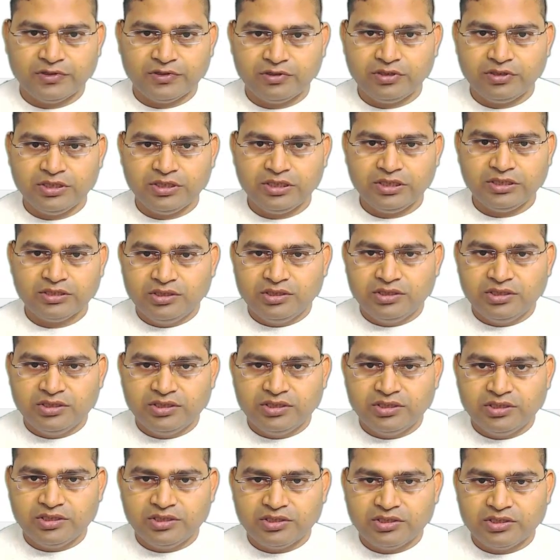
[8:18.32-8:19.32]
All right.
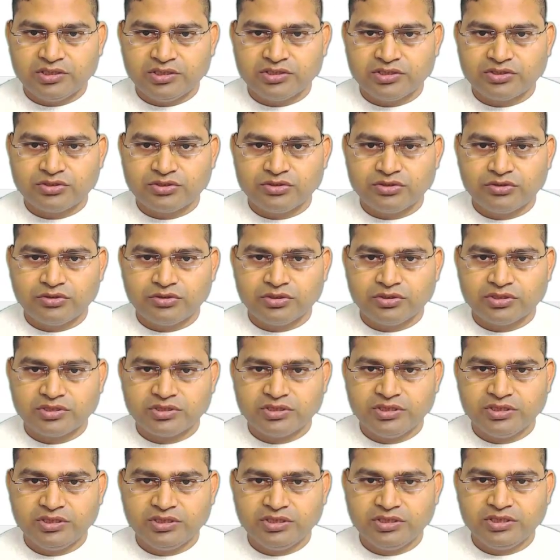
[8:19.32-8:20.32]
India is not a
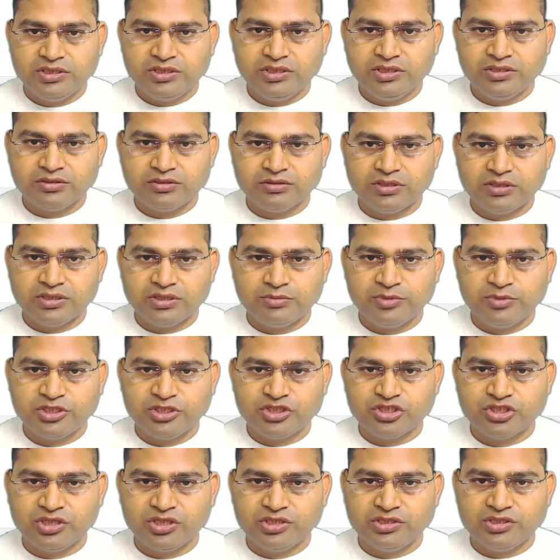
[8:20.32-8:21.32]
city. So let me
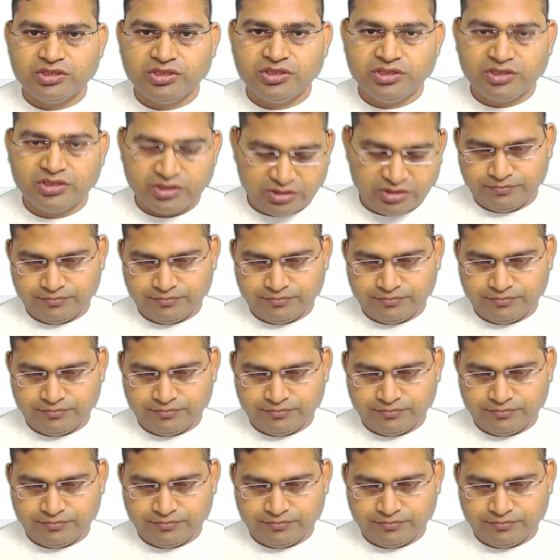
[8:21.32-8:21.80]
change it.